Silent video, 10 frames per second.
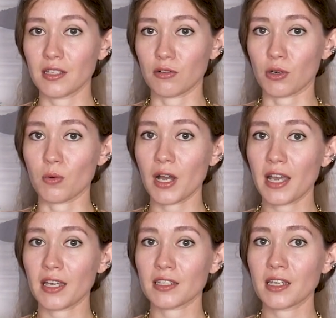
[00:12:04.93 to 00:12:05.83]

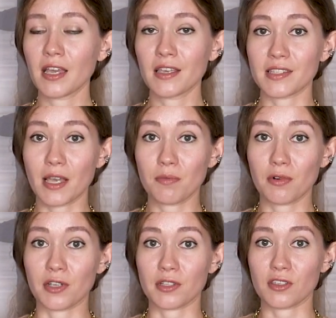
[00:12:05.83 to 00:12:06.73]
required
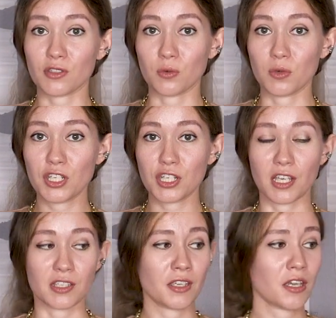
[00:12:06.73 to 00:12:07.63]
separate
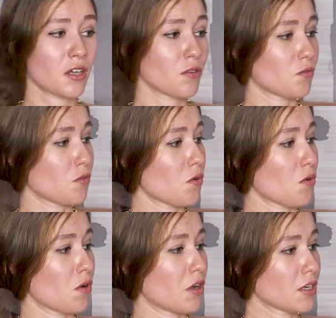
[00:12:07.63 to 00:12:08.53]
switches
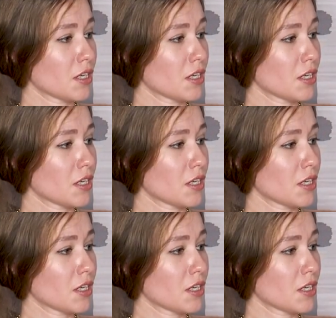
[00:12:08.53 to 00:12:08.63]
for